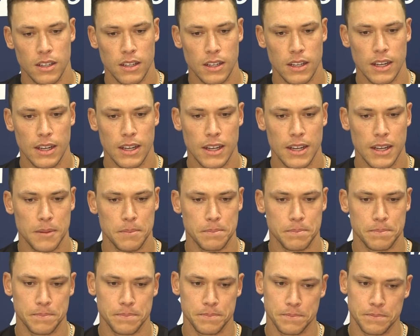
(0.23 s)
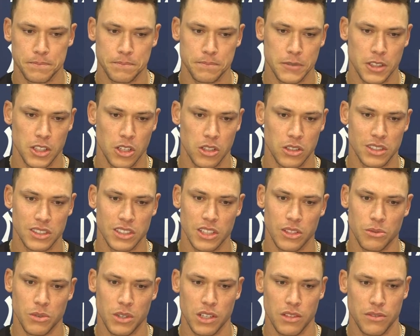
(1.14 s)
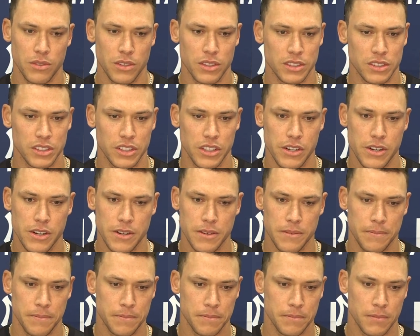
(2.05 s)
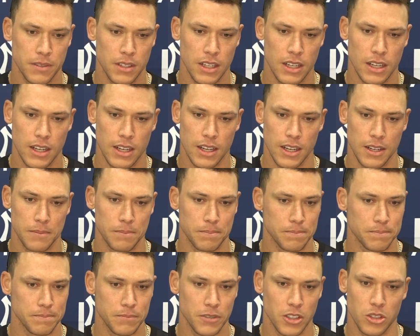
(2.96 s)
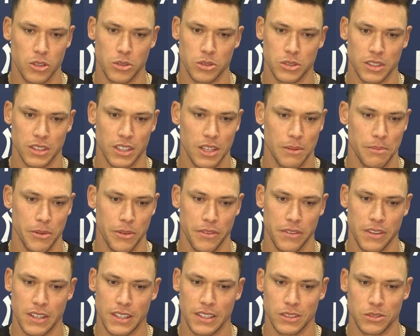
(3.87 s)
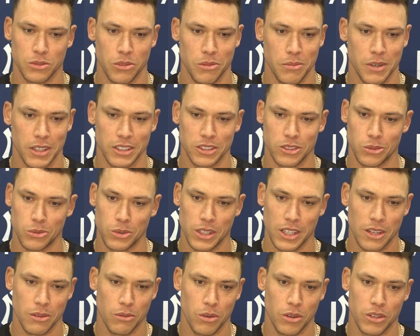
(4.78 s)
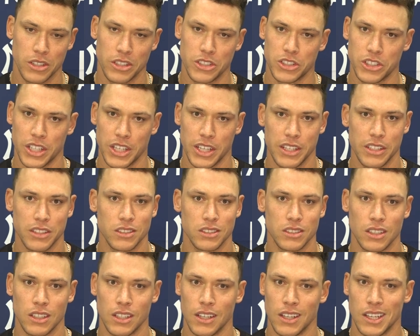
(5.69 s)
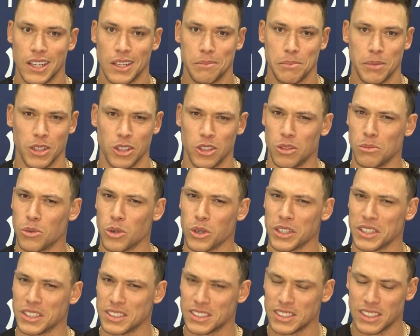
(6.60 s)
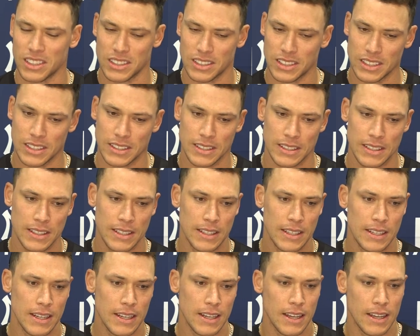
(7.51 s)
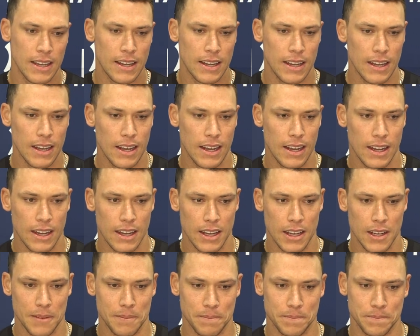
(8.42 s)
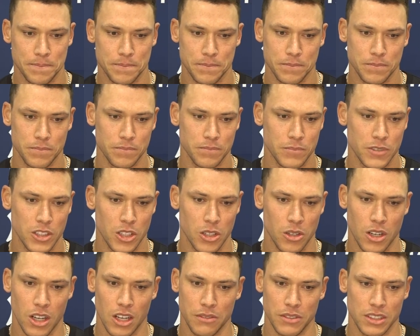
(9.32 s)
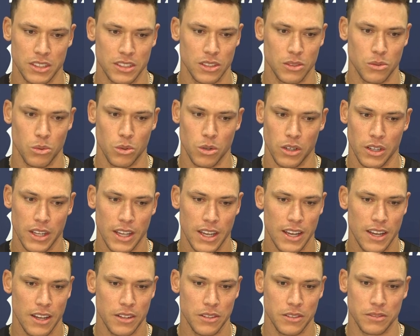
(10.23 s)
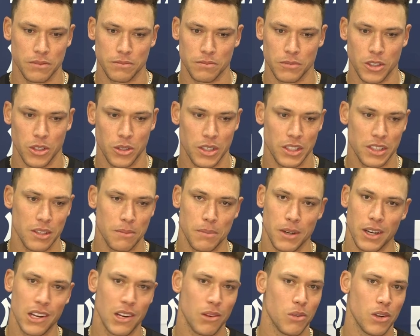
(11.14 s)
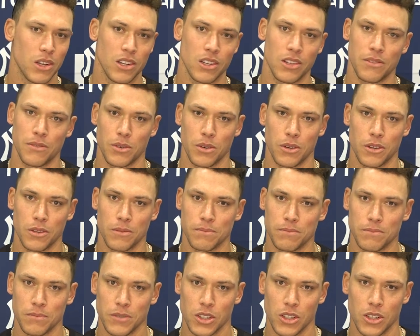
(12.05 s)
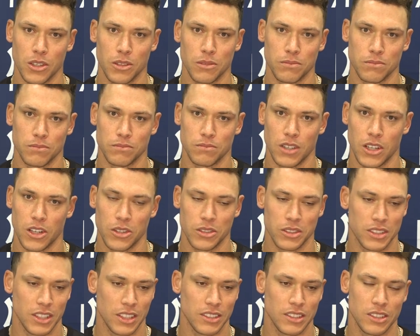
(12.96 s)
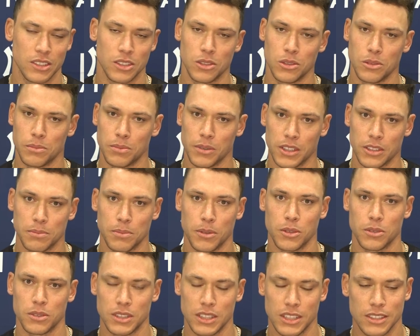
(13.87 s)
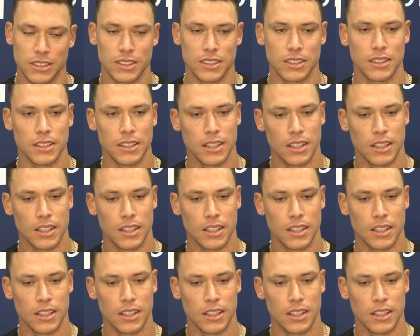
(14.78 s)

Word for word: Just getting ready for this year. There's a couple things with my swing I wanted to change, be a little more consistent. Obviously work out and, get the body ready for, 162 plus postseason,